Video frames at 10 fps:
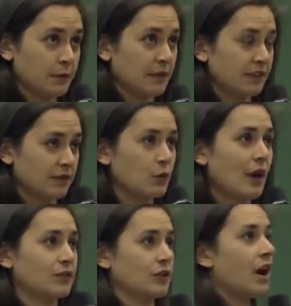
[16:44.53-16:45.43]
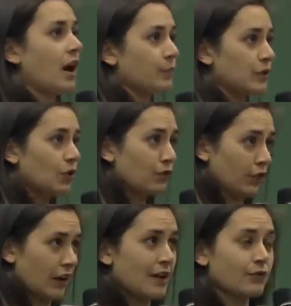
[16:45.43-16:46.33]
Because if you have to copy
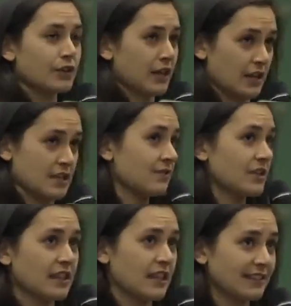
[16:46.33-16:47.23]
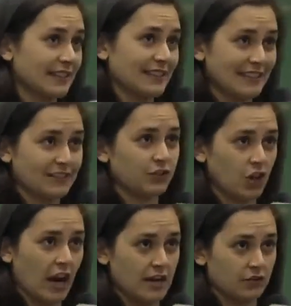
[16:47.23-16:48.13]
over everything, even the things that didn't
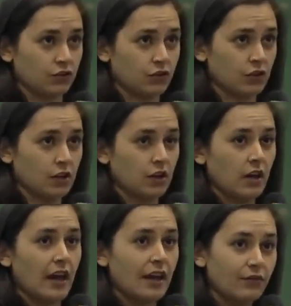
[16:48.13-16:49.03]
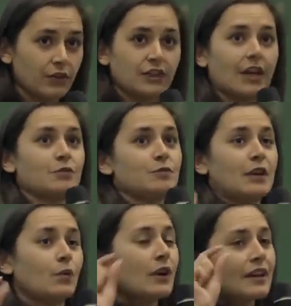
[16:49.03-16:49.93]
change, every time you
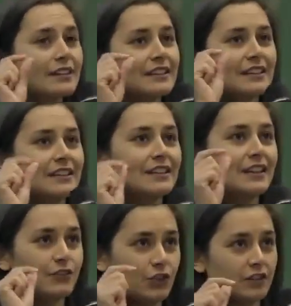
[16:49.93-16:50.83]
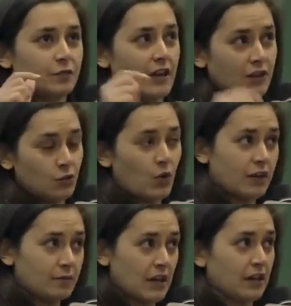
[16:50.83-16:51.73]
make one little adjustment and you
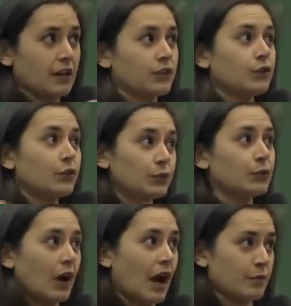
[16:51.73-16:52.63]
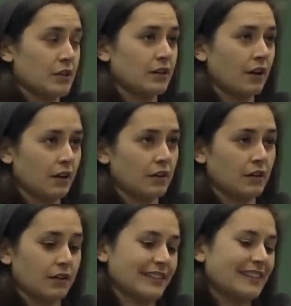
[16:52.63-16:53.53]
want to make a new copy,
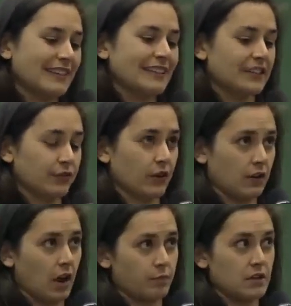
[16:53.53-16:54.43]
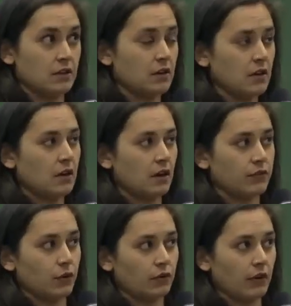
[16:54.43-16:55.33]
a slightly different copy of
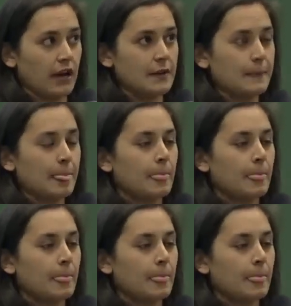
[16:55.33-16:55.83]
your array,